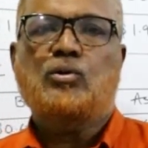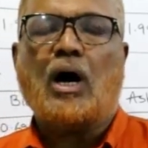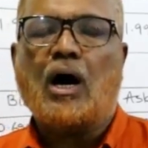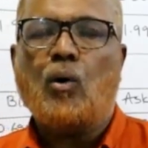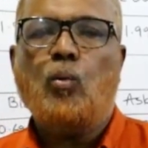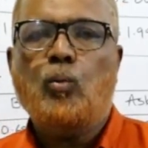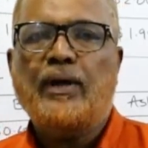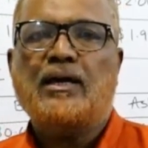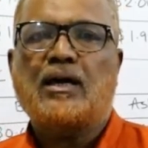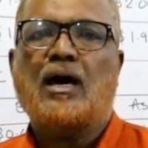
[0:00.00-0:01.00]
So how
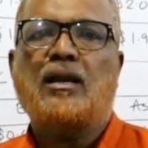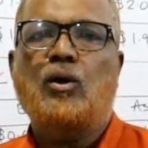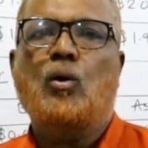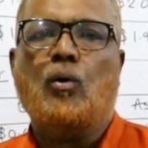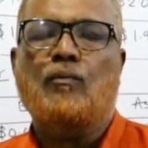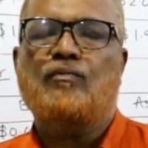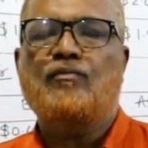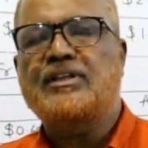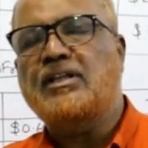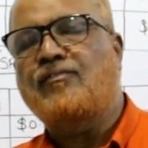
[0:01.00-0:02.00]
we can know
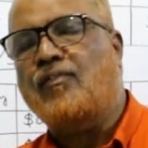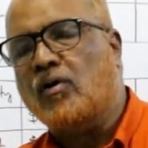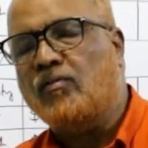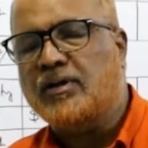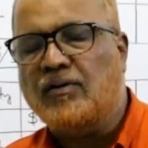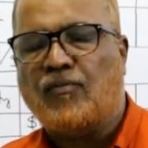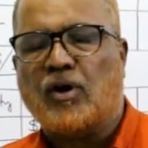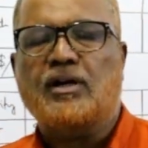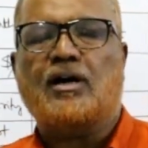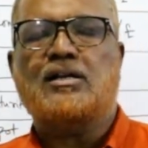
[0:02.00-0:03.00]
whether the forward
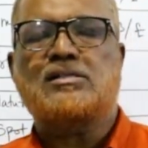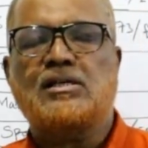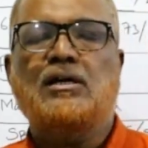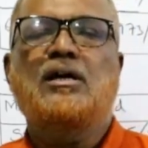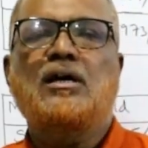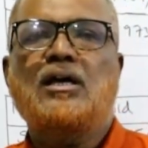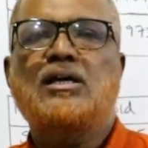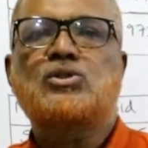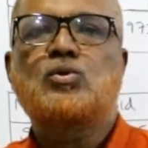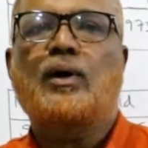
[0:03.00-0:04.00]
foreign currency
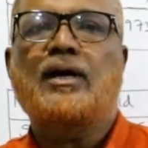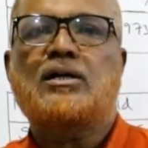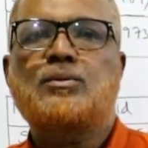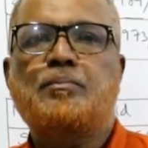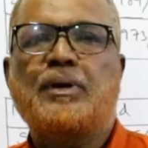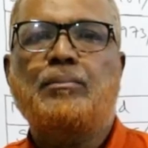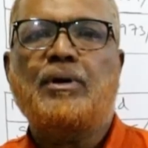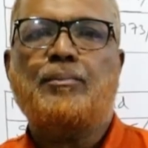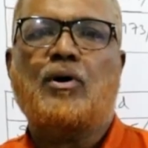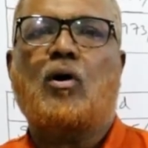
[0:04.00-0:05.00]
is going at
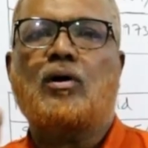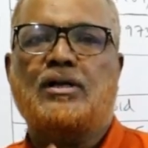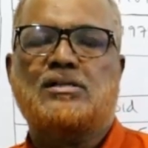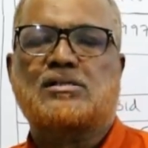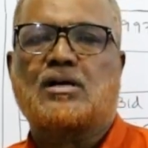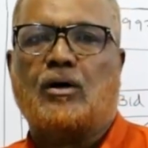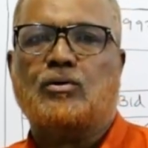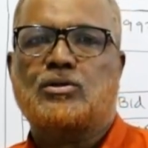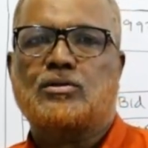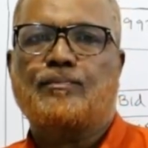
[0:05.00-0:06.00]
premium or
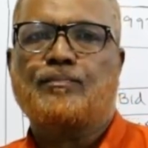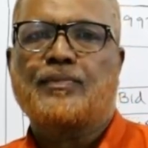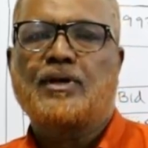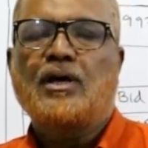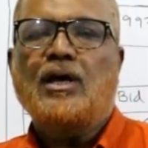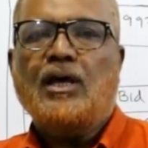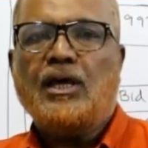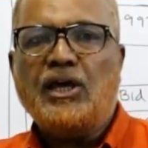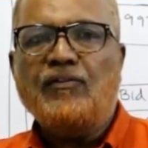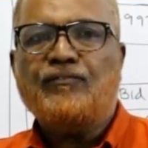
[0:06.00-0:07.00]
discount?
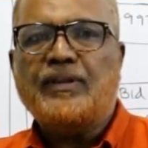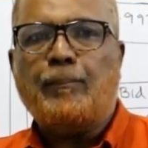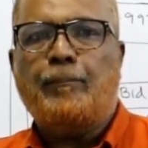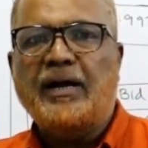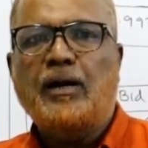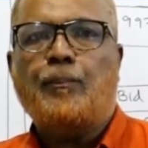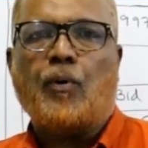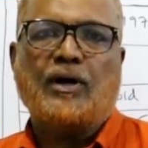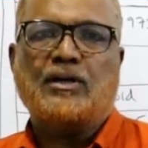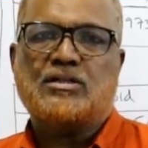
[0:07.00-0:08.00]
If the bid
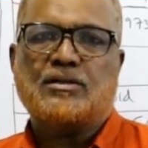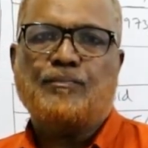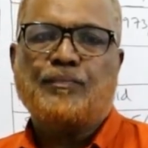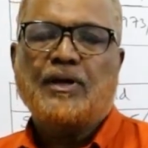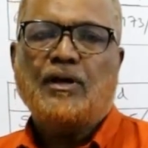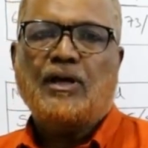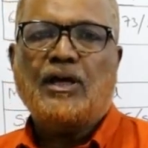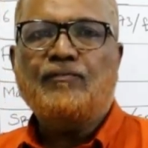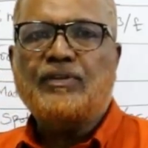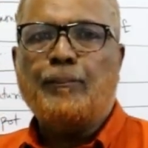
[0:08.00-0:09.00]
point,
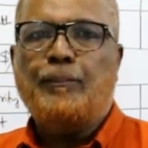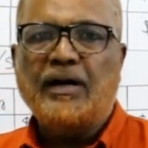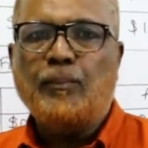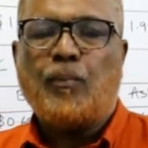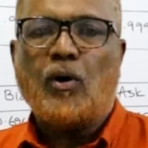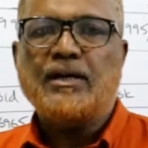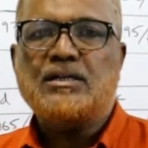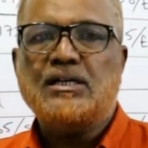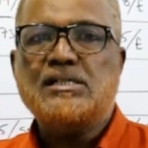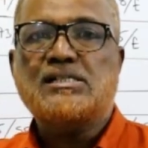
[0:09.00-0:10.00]
if the bid
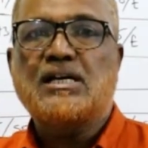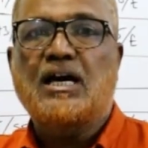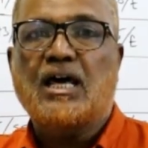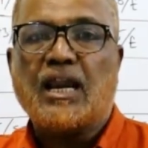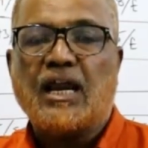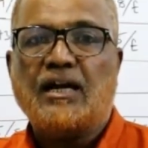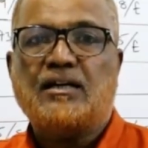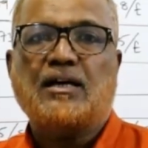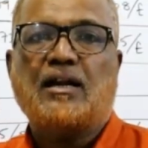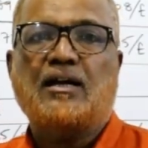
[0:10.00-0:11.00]
point is
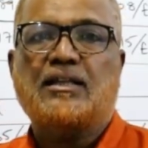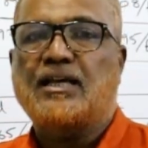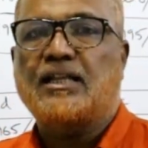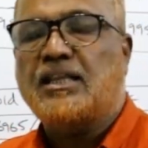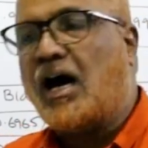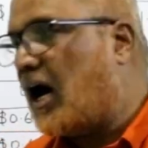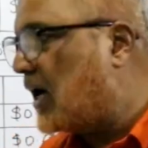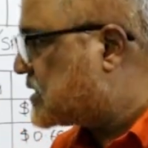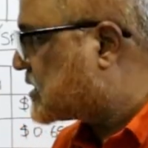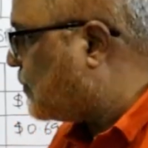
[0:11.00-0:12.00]
greater than the
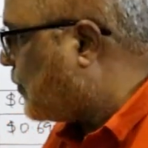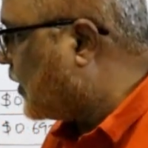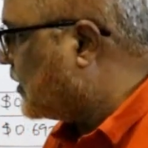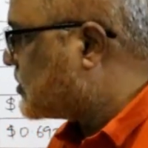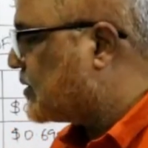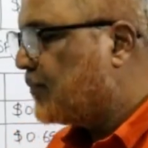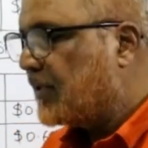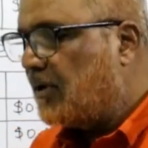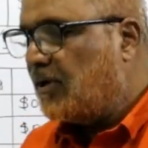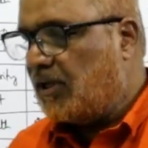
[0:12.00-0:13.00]
ask point,
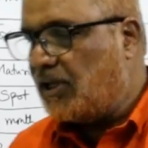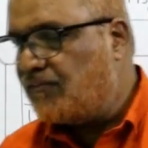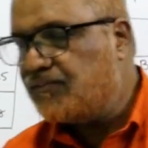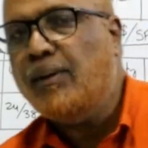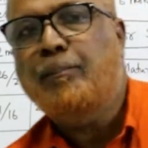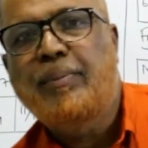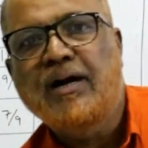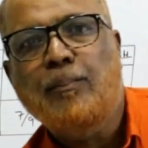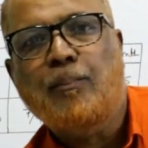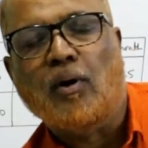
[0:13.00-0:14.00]
if the
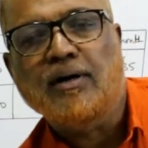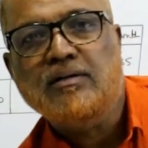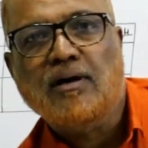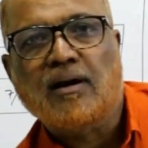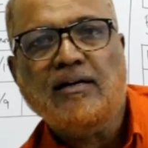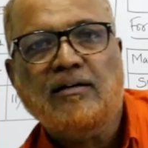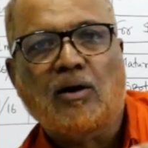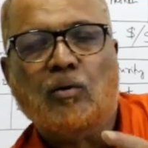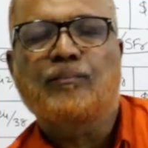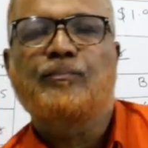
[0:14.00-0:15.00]
bid point, write it
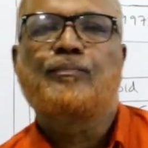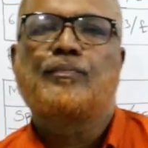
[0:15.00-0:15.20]
down.